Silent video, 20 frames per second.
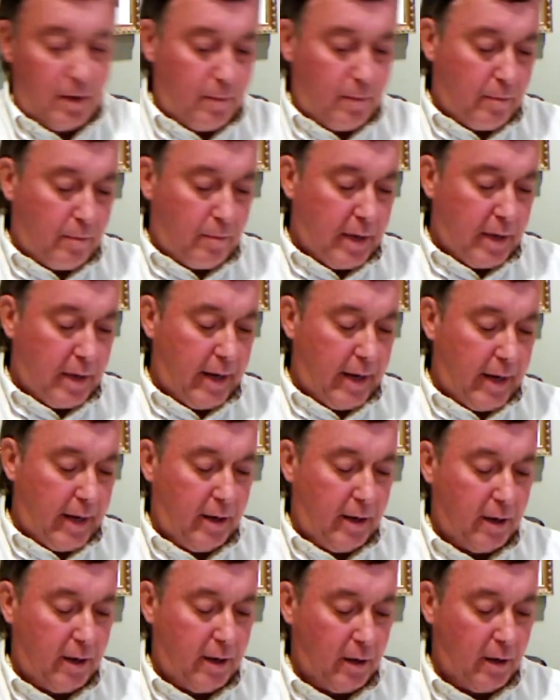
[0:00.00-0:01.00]
my
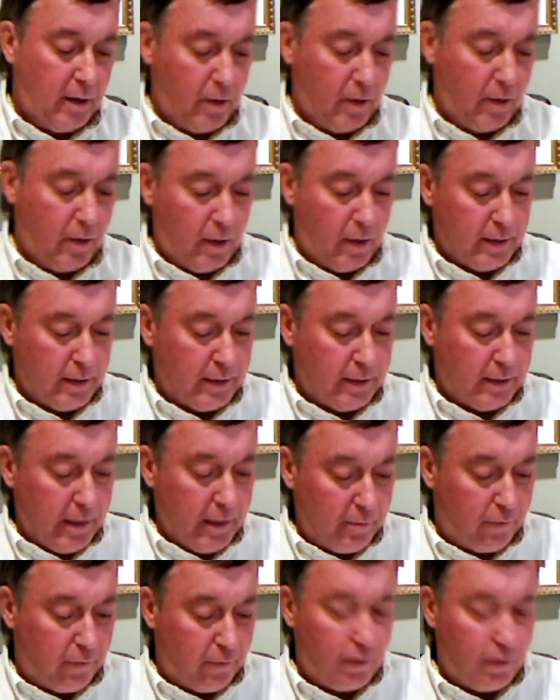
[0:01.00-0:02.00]

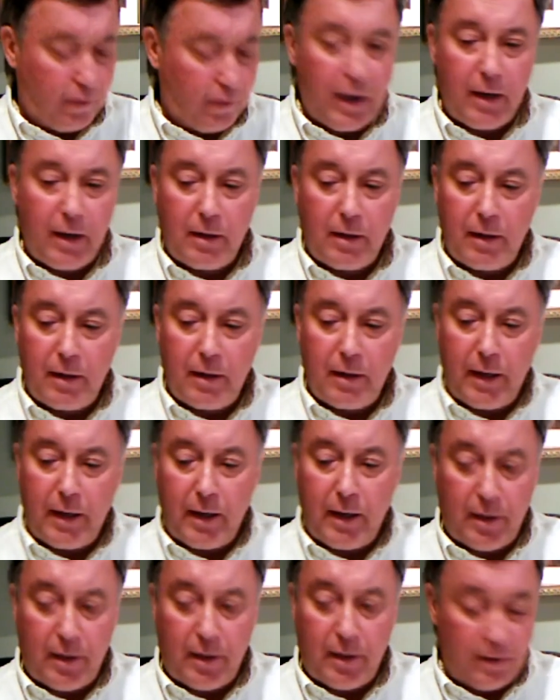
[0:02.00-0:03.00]
esteemed friend
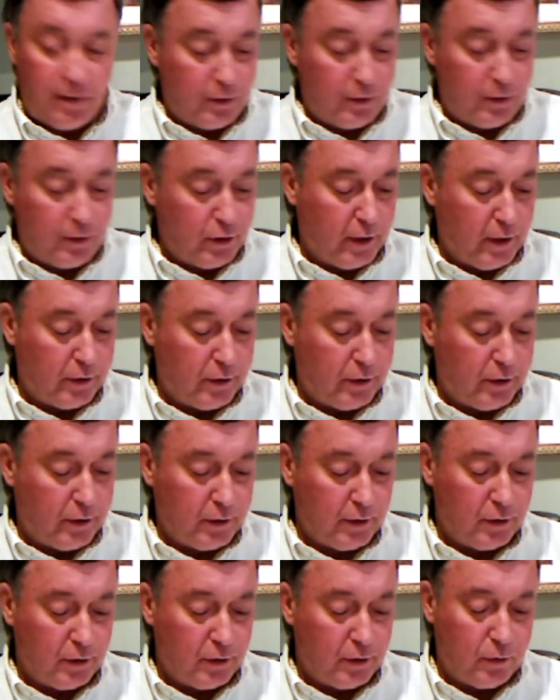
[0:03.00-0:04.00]
and Judges and
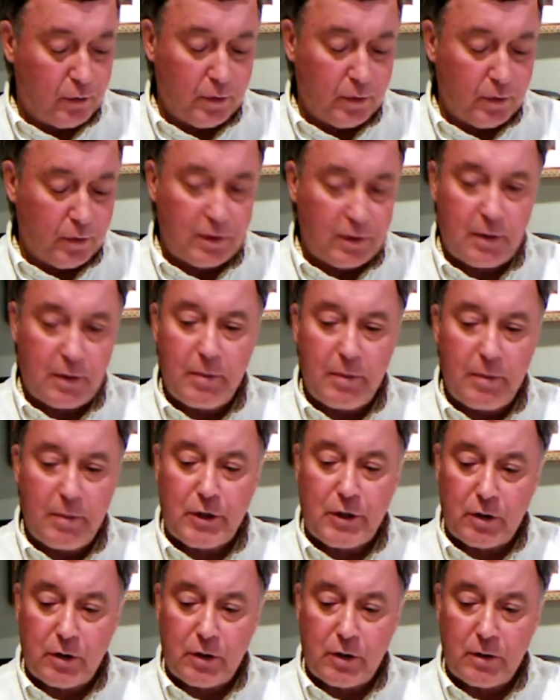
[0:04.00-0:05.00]
Stewards
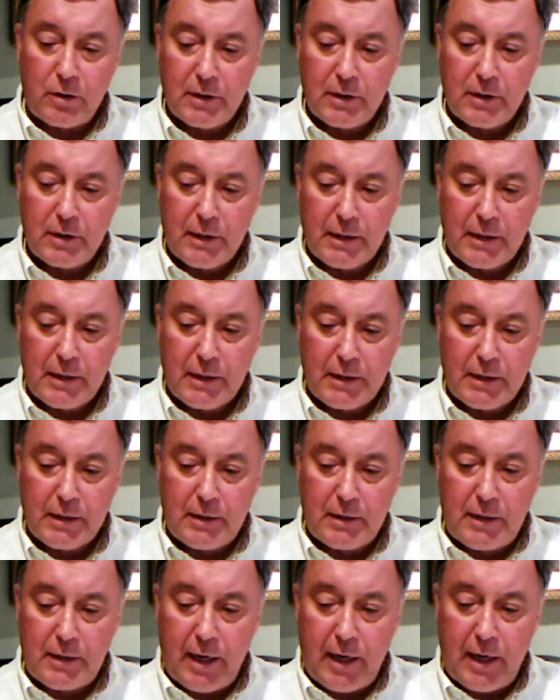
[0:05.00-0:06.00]
Commissioner,
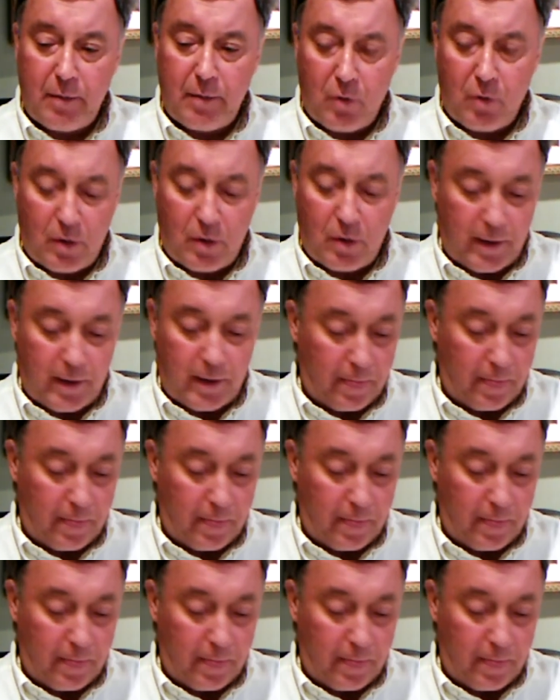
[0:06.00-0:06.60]
Stan Morey.